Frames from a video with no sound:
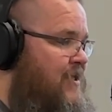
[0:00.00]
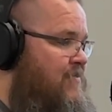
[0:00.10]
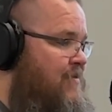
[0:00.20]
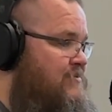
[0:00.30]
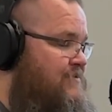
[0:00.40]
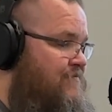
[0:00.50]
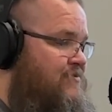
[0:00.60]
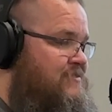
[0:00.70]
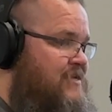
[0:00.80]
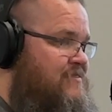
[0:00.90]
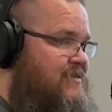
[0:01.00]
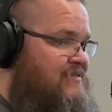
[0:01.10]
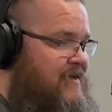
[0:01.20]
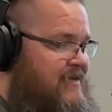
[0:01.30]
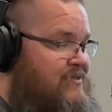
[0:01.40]
I know that was the first thing
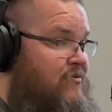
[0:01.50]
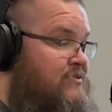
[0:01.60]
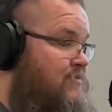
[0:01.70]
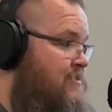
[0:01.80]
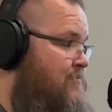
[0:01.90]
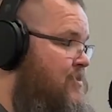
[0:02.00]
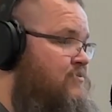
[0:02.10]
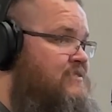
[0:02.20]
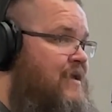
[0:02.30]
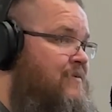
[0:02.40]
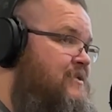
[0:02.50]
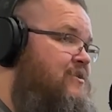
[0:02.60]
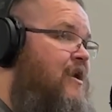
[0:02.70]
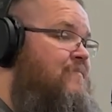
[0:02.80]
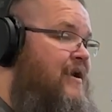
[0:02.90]
that they told us when the Post came in to
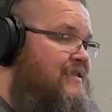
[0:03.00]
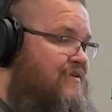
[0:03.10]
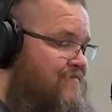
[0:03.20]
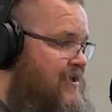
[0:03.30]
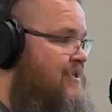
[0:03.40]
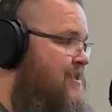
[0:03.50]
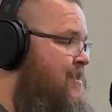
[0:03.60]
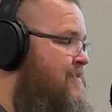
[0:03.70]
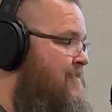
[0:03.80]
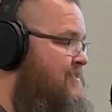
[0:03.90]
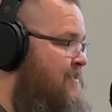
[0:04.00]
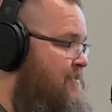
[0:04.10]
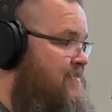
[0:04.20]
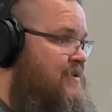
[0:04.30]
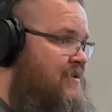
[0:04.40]
talk about the event. They said
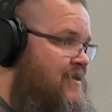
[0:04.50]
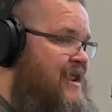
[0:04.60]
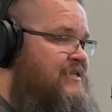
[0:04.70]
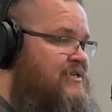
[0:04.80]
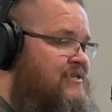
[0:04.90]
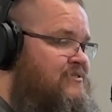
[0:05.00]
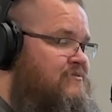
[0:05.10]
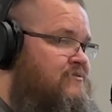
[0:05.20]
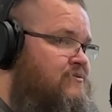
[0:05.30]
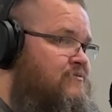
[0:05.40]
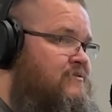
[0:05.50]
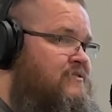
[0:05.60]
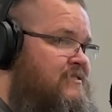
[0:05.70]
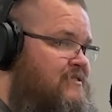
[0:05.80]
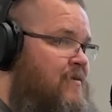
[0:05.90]
that the NHS
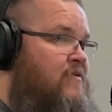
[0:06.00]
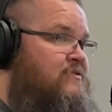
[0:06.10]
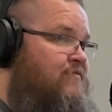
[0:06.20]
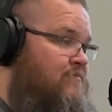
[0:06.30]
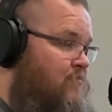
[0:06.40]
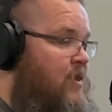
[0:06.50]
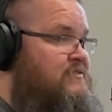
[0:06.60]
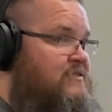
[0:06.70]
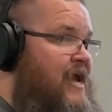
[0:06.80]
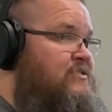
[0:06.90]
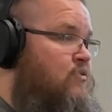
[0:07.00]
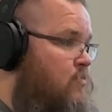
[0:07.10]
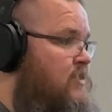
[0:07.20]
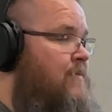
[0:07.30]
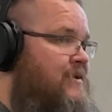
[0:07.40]
students and some others from Wellston High School
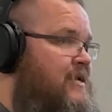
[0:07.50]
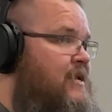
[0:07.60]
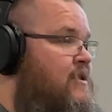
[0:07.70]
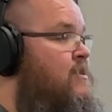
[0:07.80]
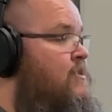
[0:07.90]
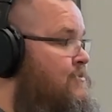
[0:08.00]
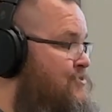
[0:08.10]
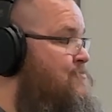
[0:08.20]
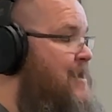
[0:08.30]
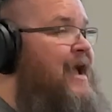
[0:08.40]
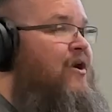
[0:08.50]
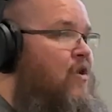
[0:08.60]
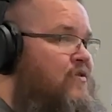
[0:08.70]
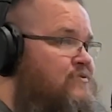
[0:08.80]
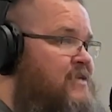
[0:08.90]
were coming in to pack
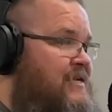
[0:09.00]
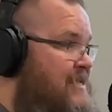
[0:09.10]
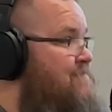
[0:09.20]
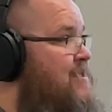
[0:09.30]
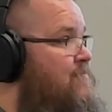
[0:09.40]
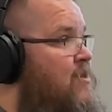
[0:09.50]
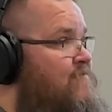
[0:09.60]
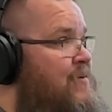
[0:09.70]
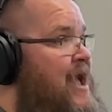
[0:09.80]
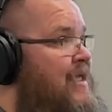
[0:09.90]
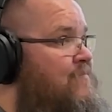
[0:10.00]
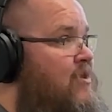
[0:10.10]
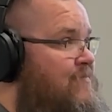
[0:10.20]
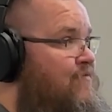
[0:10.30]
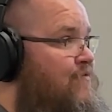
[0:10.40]
all those eggs. And I've been a part of a packing
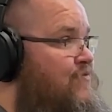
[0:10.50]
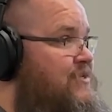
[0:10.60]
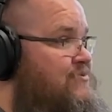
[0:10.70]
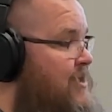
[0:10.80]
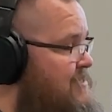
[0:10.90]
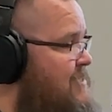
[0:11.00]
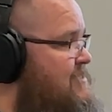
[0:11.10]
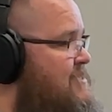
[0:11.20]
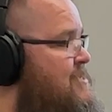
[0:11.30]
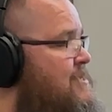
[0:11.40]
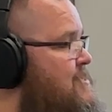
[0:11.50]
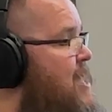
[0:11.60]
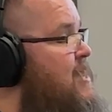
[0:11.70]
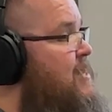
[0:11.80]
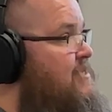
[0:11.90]
party before for Easter eggs. That's
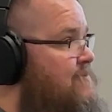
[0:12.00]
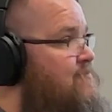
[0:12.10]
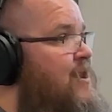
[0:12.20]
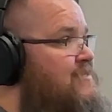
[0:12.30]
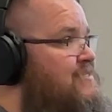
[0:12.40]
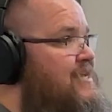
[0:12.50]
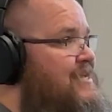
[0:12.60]
not an easy process.